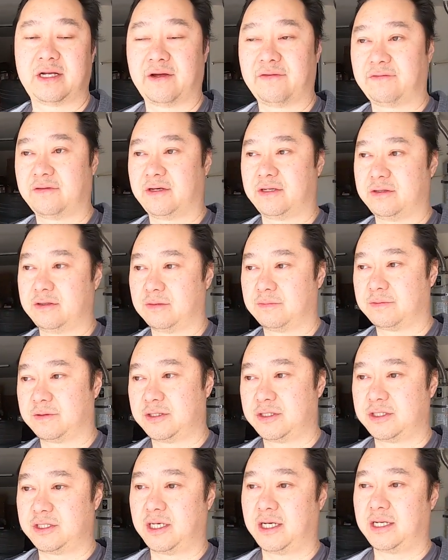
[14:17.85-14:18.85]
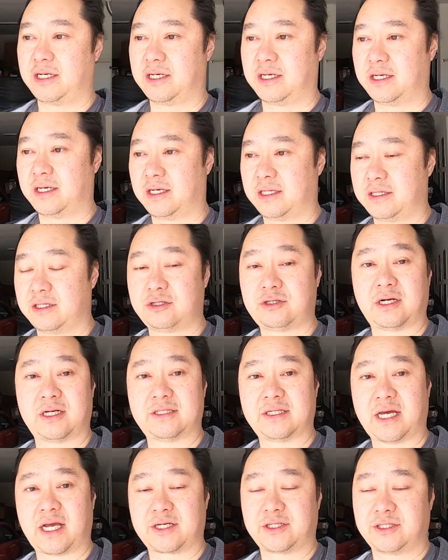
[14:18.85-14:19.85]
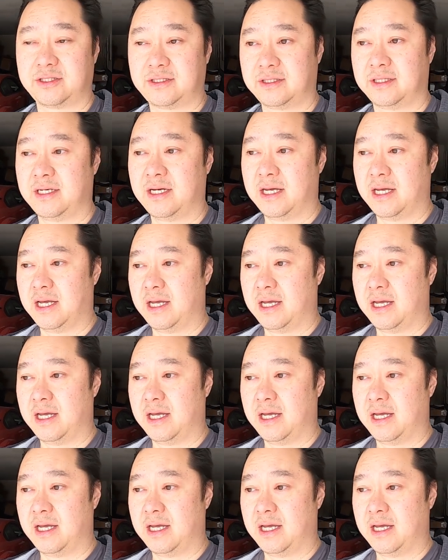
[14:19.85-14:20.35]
Definitely do appreciate the transaction.